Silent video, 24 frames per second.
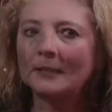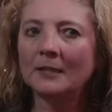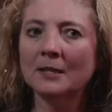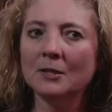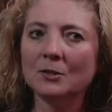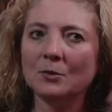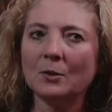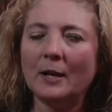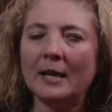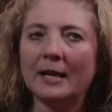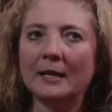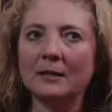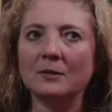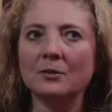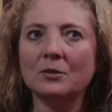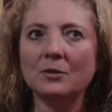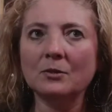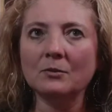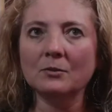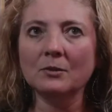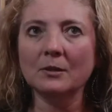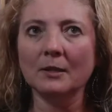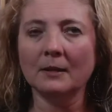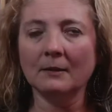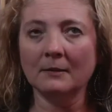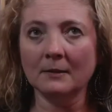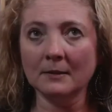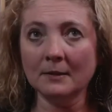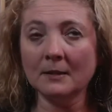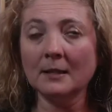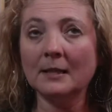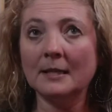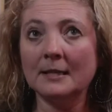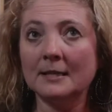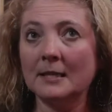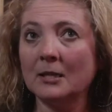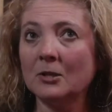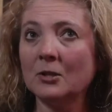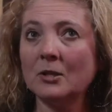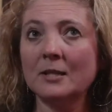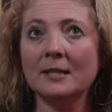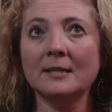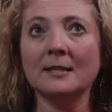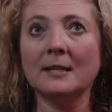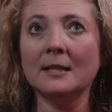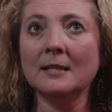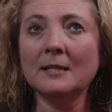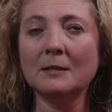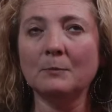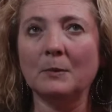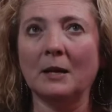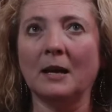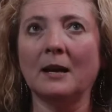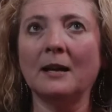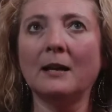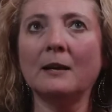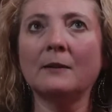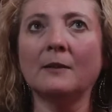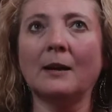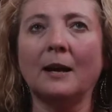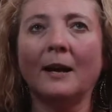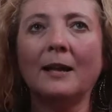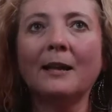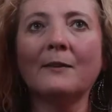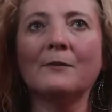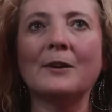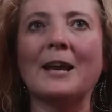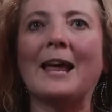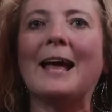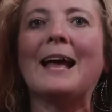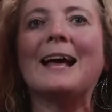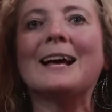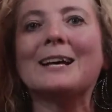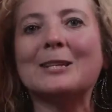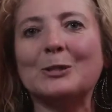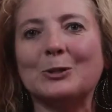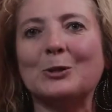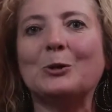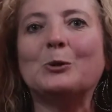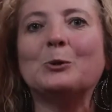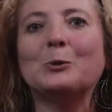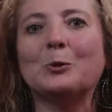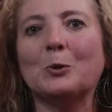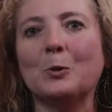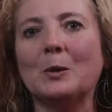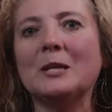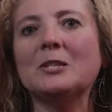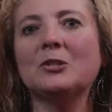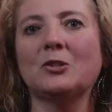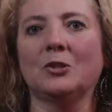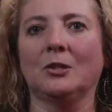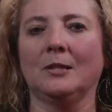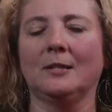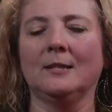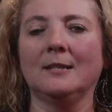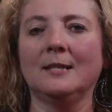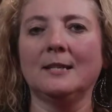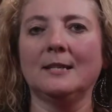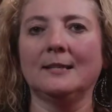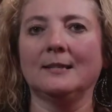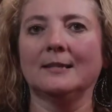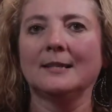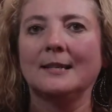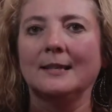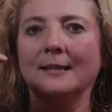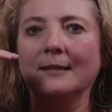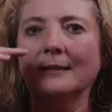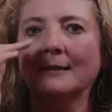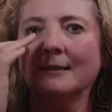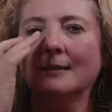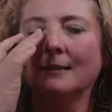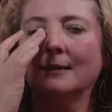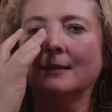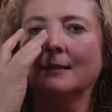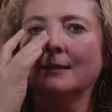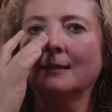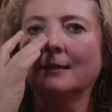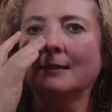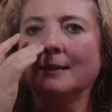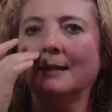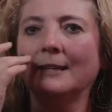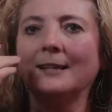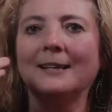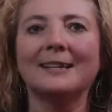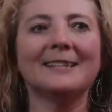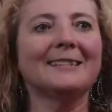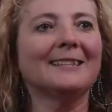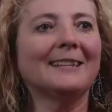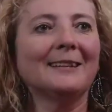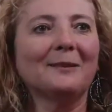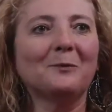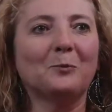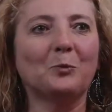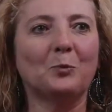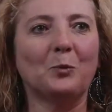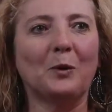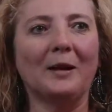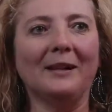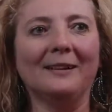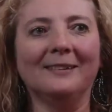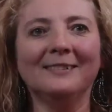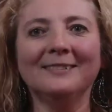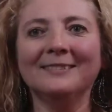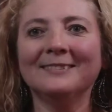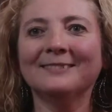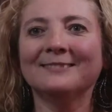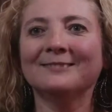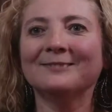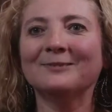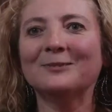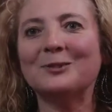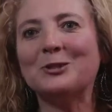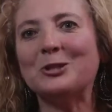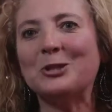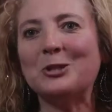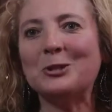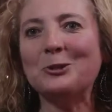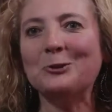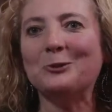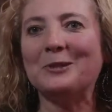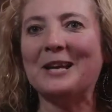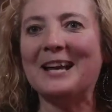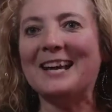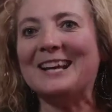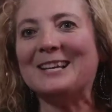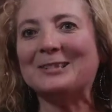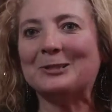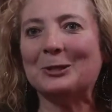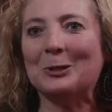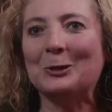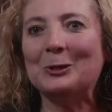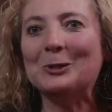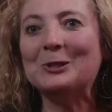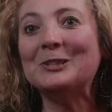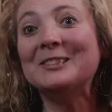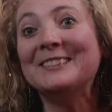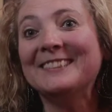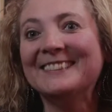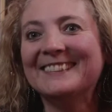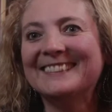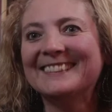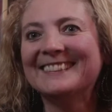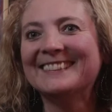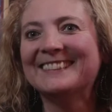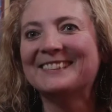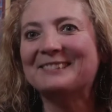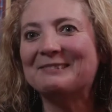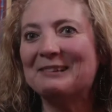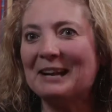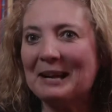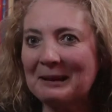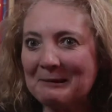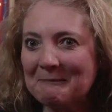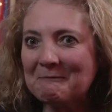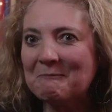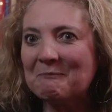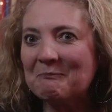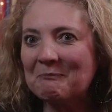So I had a student in this class actually say to me, I have an asshole question, he said. And I said, well, shoot, asshole, right?